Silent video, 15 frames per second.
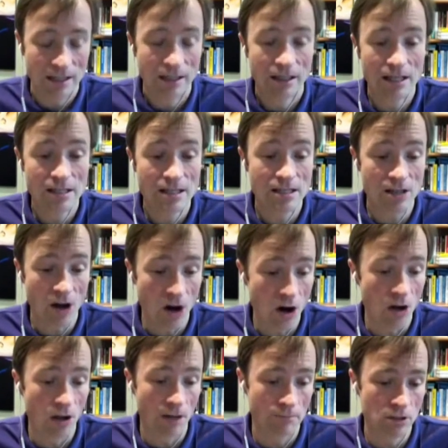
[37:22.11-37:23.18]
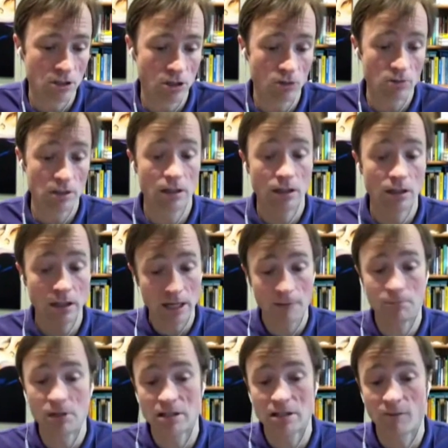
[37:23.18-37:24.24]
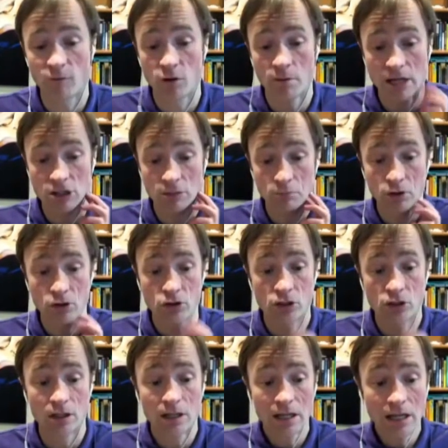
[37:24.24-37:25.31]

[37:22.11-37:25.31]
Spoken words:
this is all up to you to clean up this information pollution,